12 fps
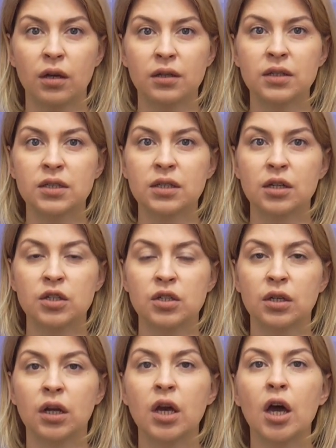
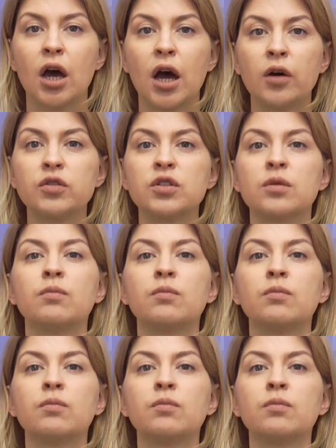discussing how to